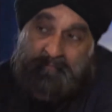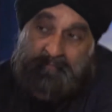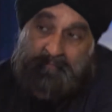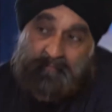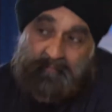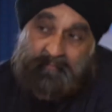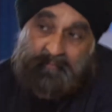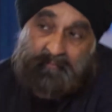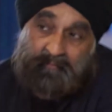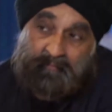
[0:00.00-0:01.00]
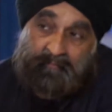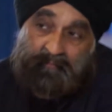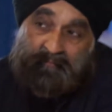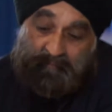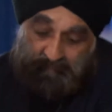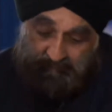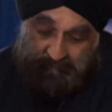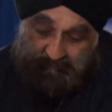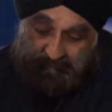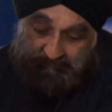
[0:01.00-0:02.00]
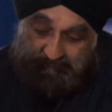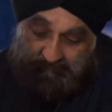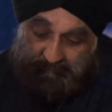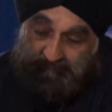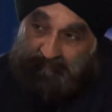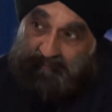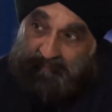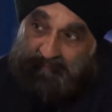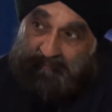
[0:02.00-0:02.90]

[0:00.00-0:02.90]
is the emergence of in-work style